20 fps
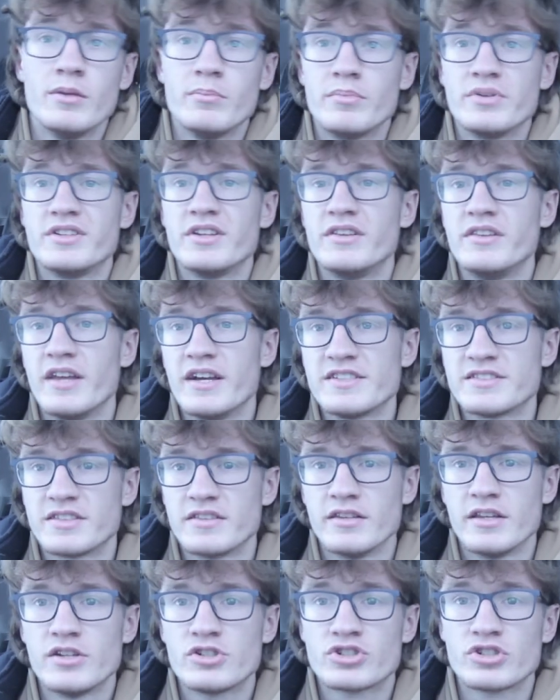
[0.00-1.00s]
but the
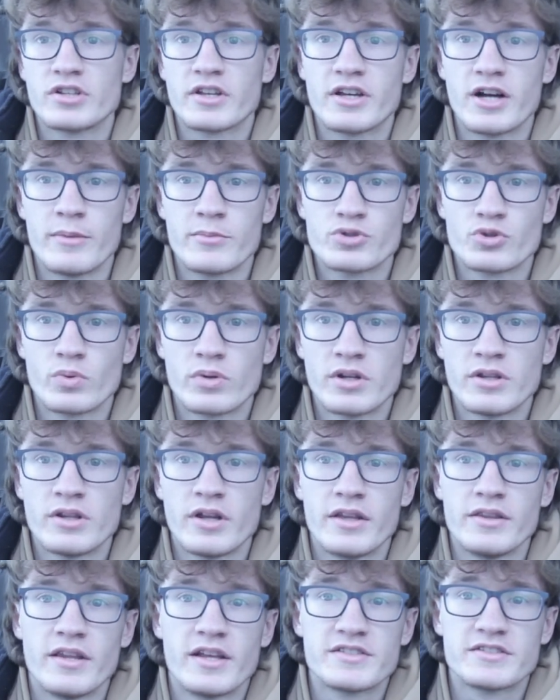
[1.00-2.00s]
destination comes with it,
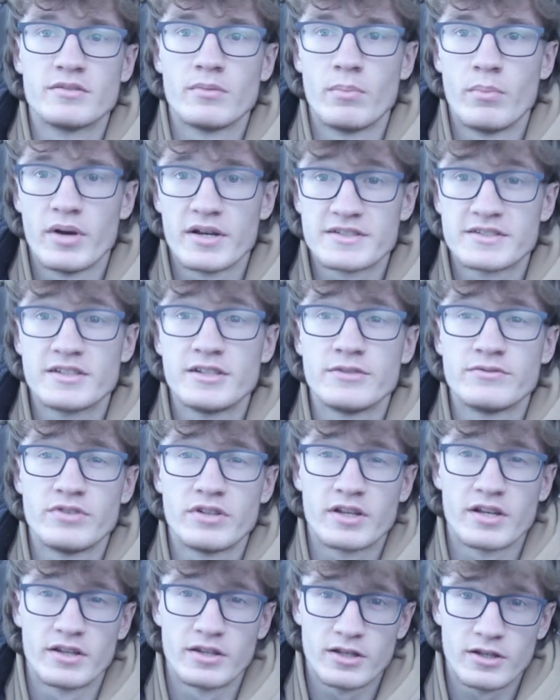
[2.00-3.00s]
and that's the best gift
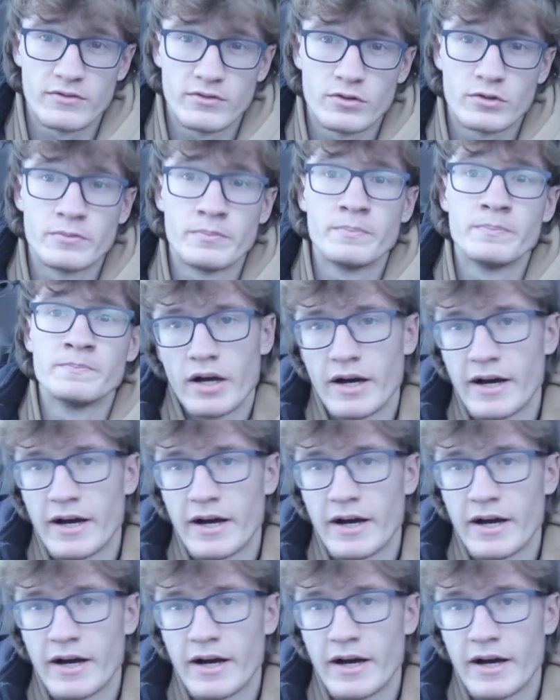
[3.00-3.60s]
it can give you.